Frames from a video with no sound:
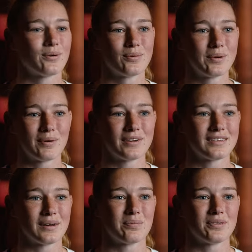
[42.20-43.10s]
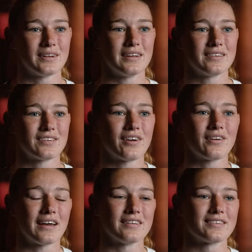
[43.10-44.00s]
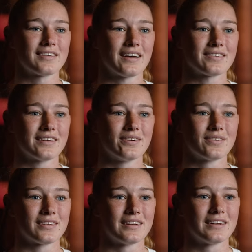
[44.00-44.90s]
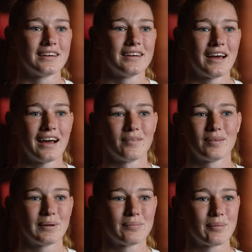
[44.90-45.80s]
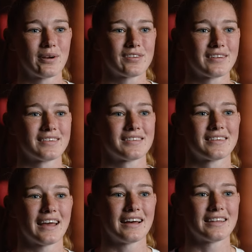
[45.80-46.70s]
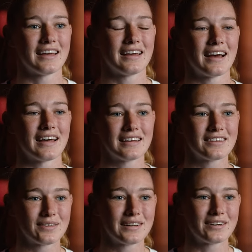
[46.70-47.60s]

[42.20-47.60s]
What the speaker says: all we want is the opportunity to showcase our skills, and the big promotions out there I think are doing